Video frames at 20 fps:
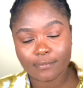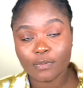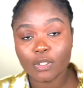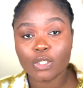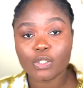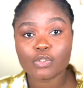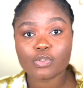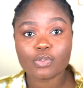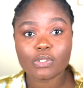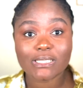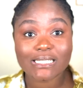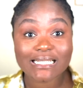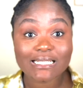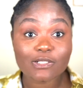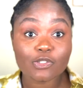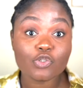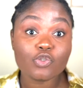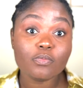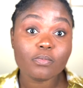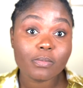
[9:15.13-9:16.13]
So this
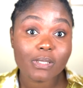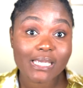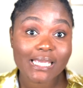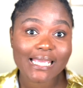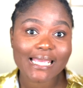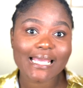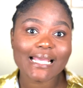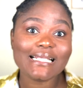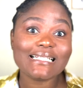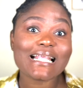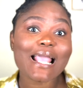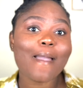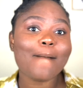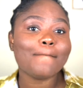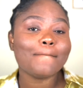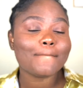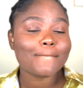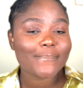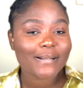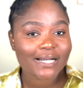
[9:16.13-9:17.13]
to me is a
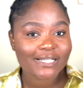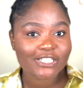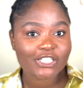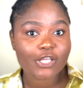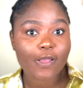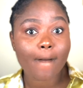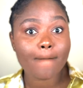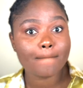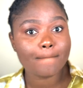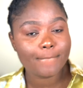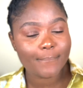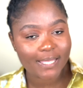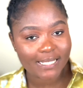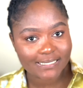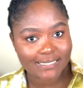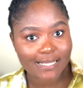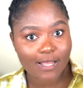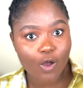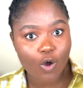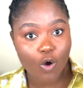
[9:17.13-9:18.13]
much
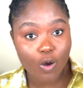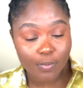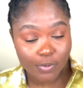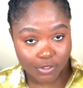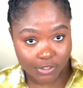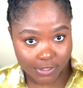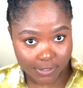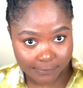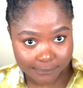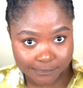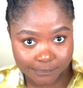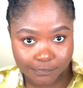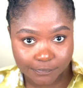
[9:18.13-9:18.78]
better option.